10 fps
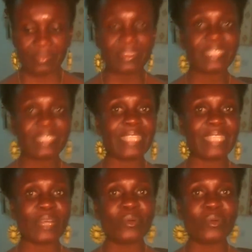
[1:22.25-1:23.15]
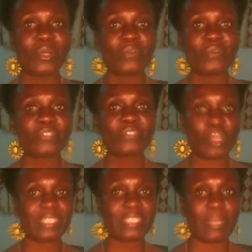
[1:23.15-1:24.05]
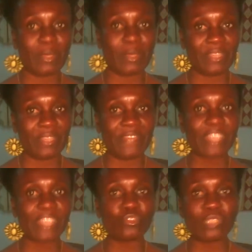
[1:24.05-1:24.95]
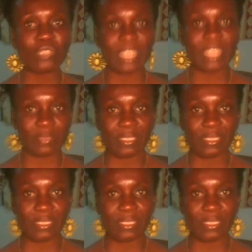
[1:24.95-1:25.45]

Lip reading: Now, we've talked about the first 2 steps.